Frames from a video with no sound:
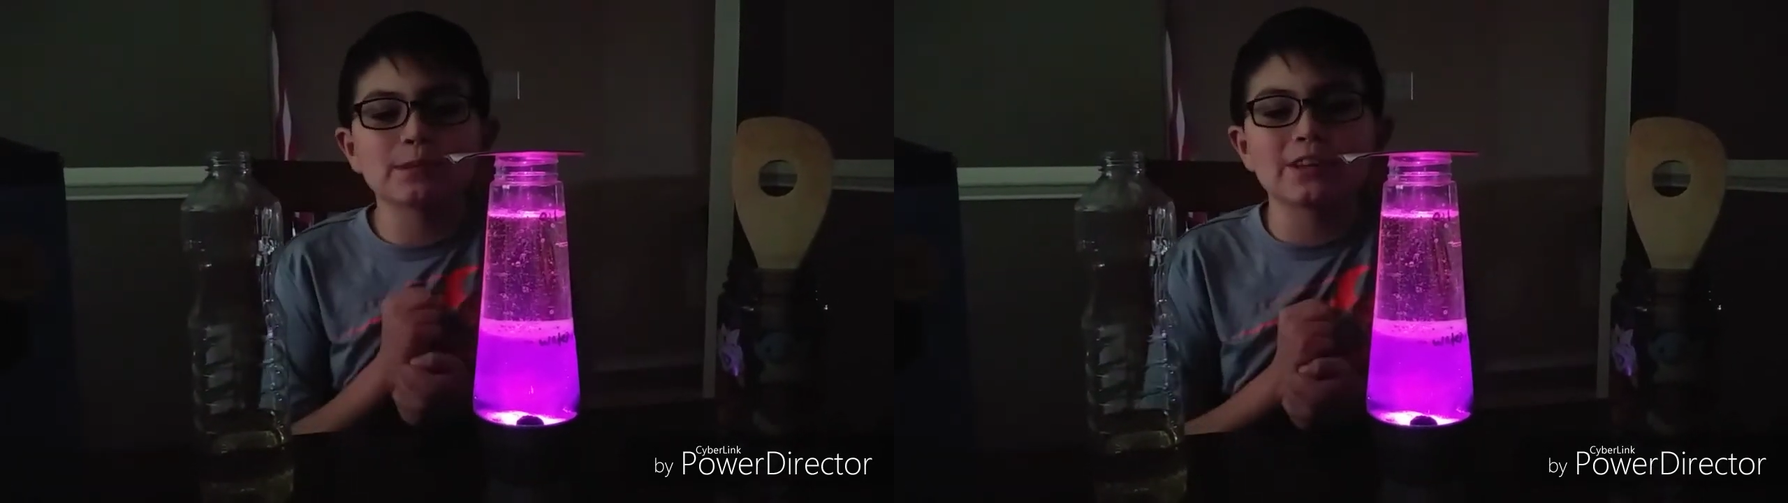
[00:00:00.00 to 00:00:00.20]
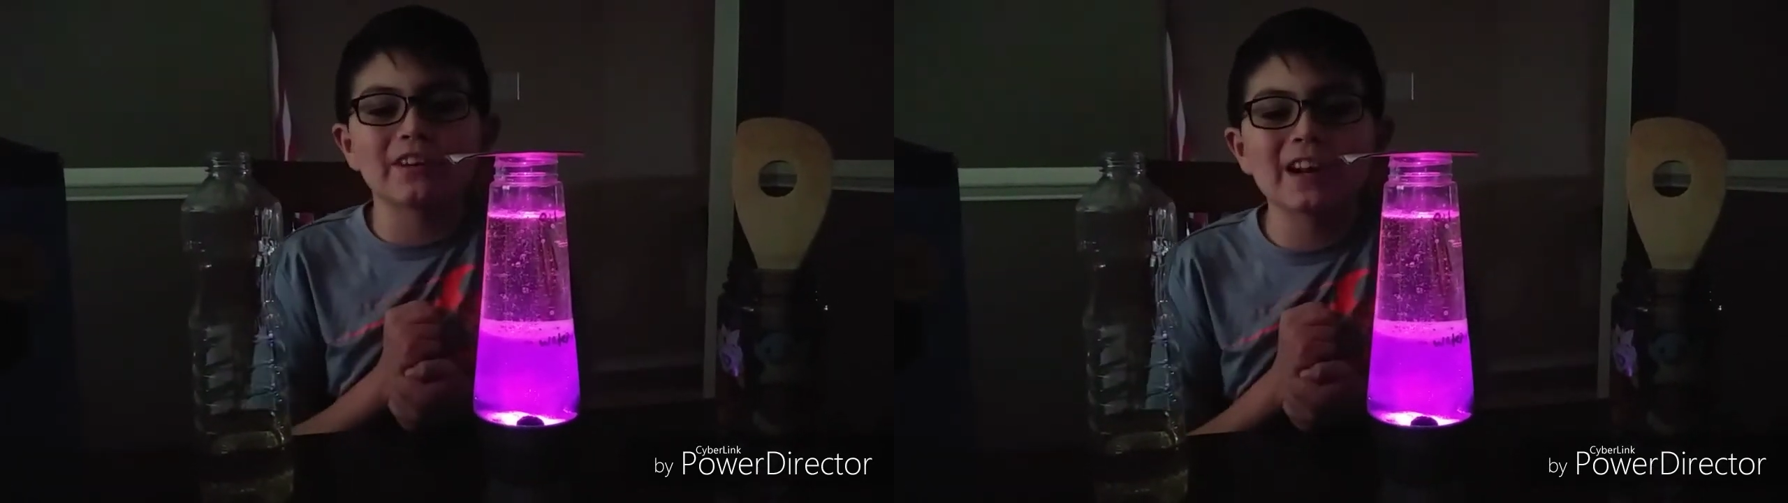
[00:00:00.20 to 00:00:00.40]

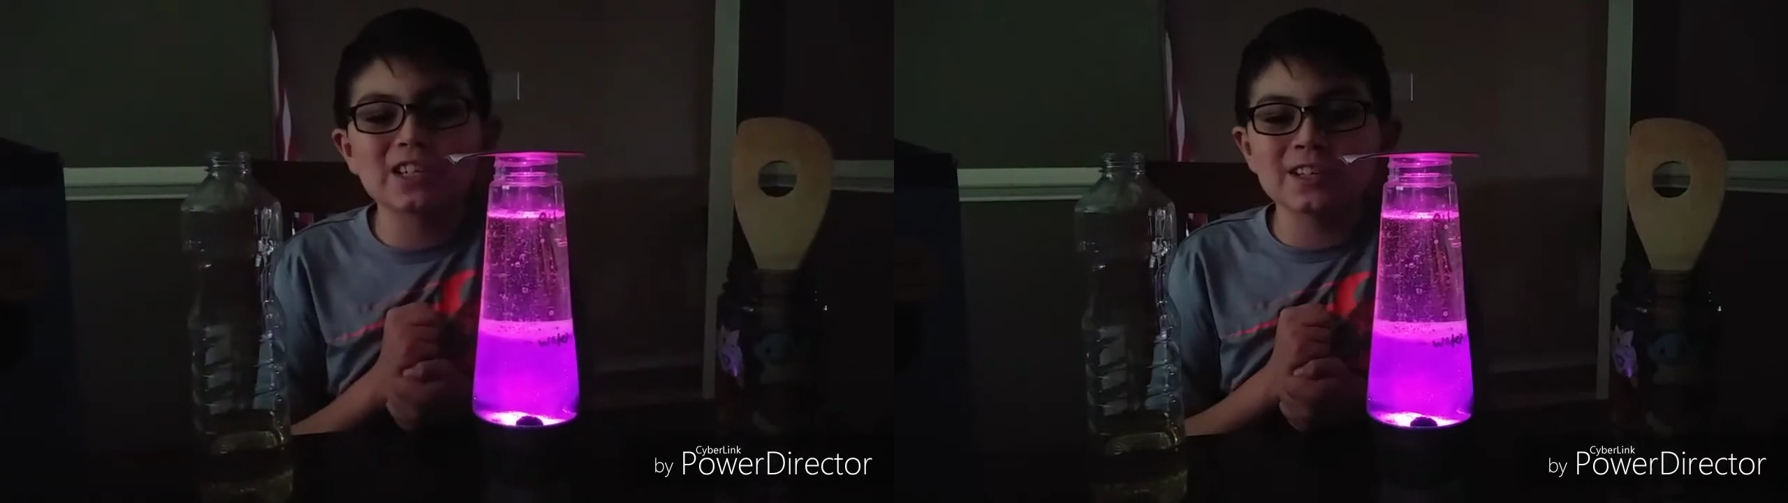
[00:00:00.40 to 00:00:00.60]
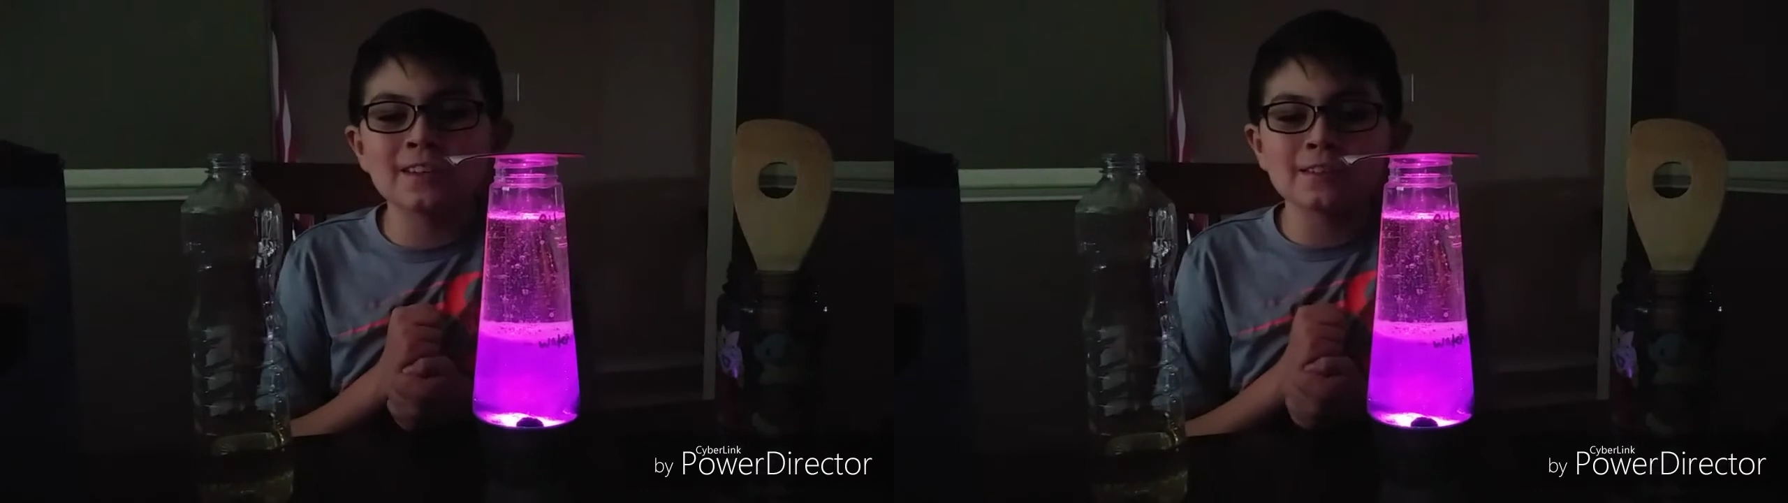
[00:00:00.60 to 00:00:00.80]
but the
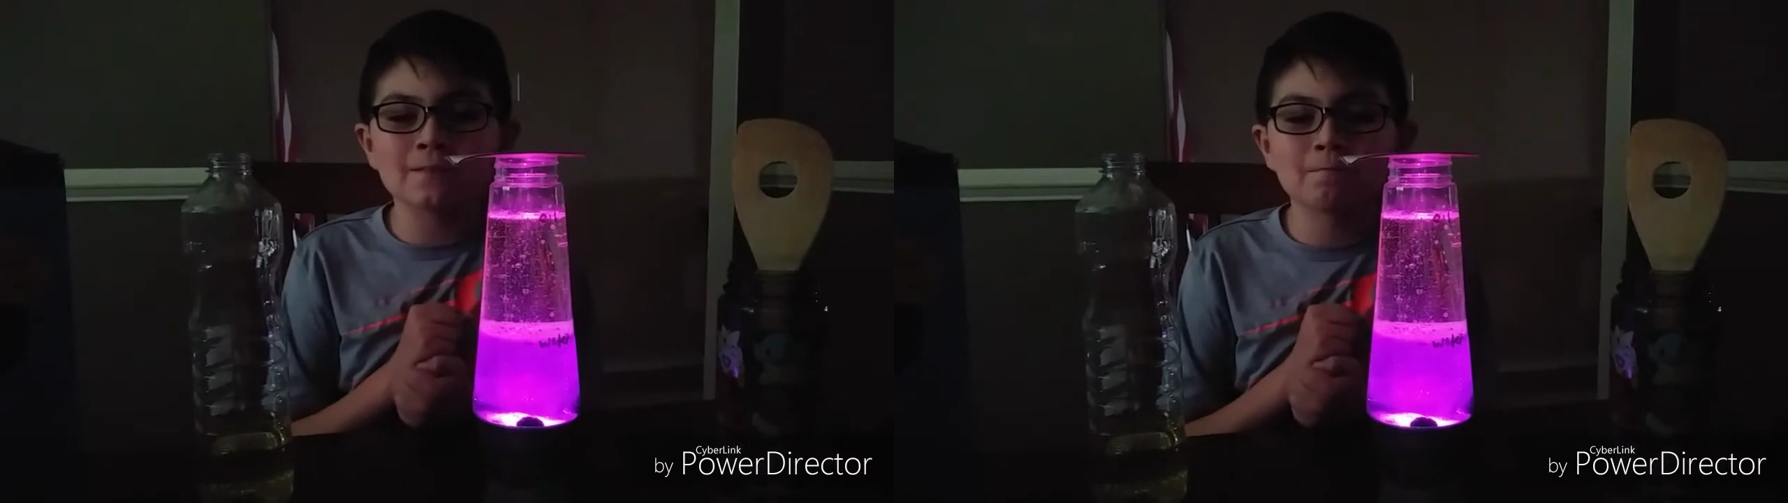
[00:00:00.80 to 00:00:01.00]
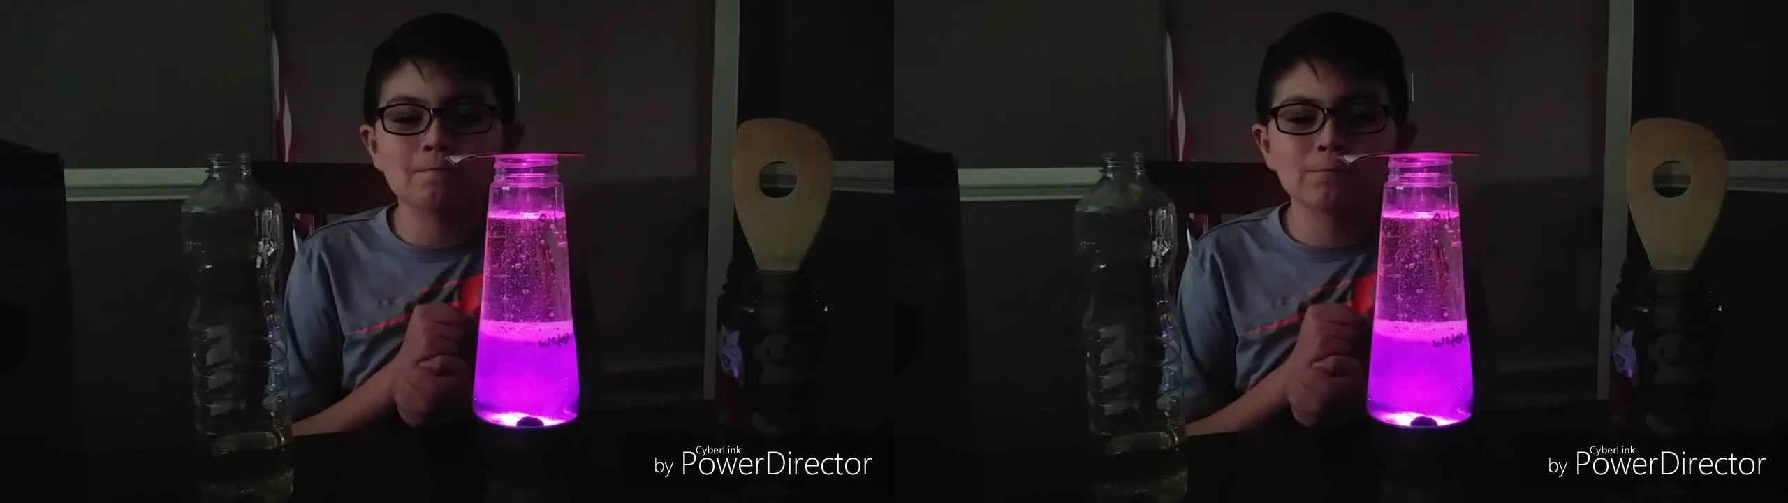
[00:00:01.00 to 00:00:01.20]

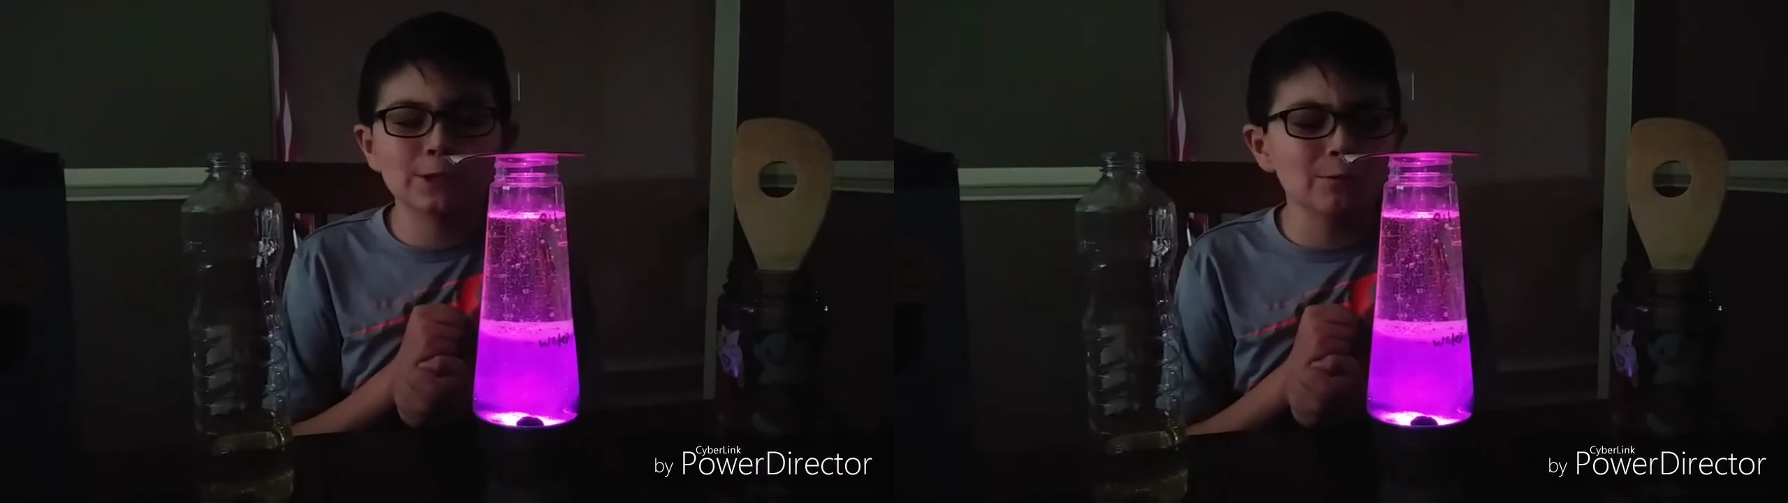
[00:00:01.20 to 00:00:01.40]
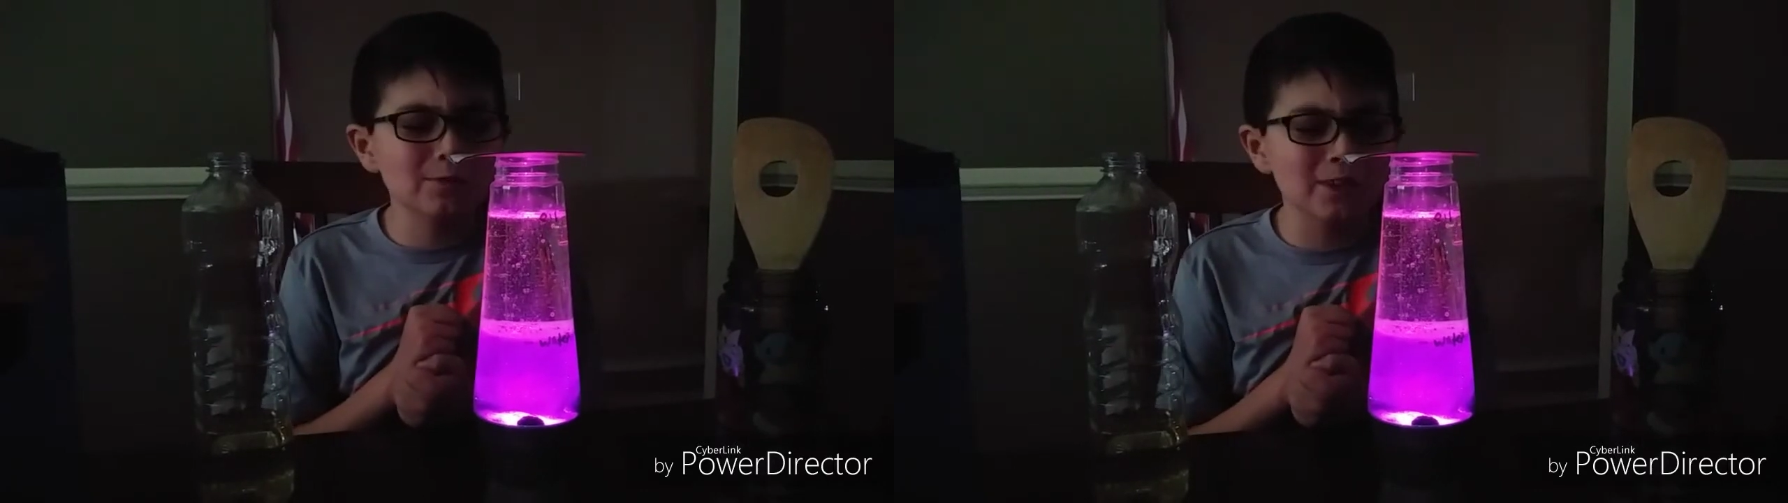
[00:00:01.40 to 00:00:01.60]
directions
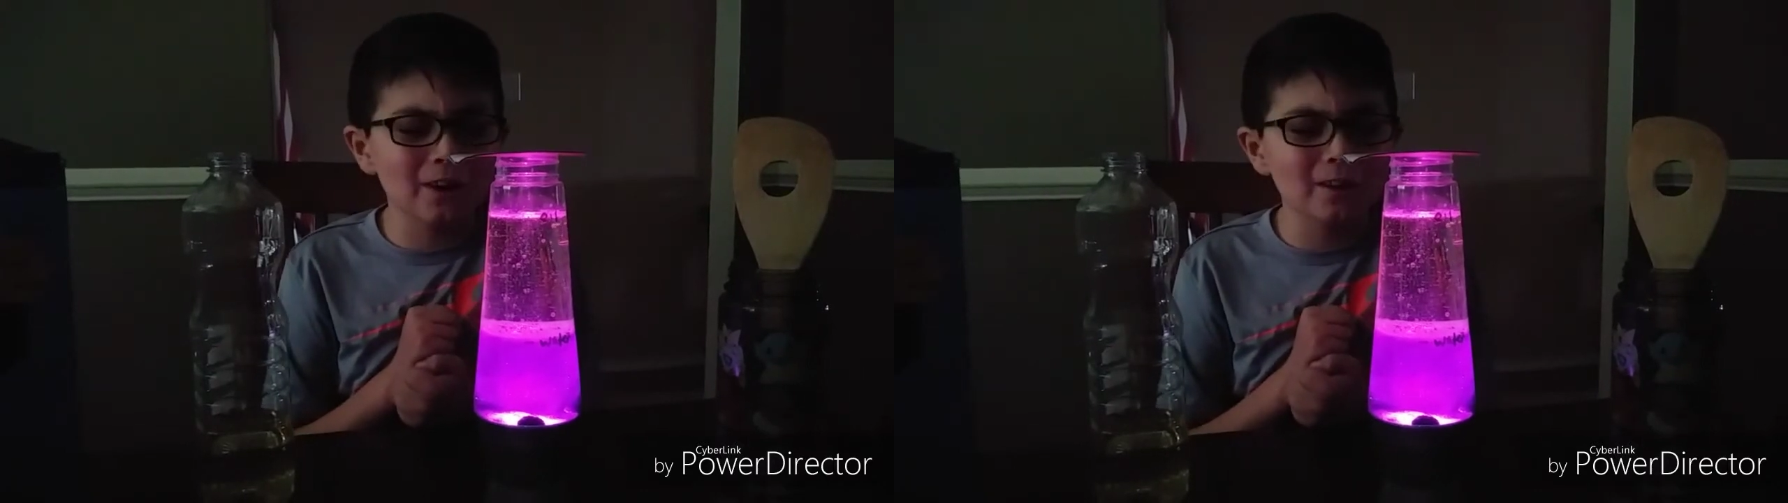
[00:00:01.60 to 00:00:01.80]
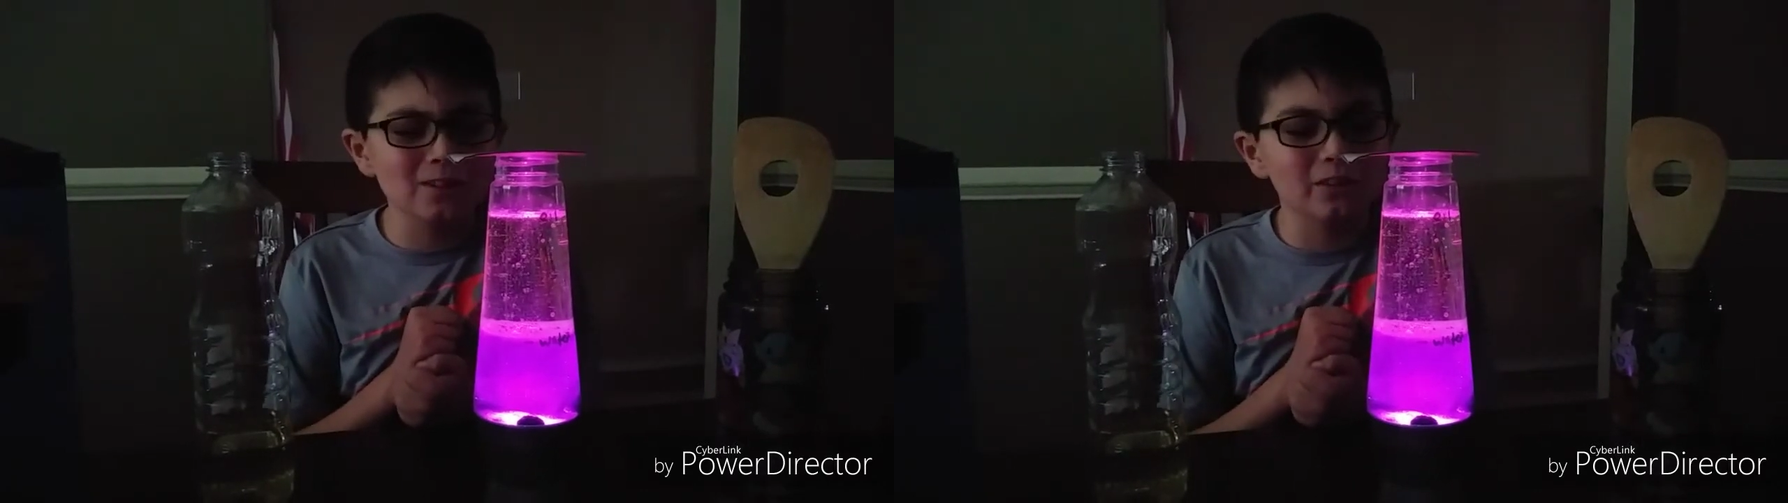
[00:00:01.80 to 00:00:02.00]
2 stars,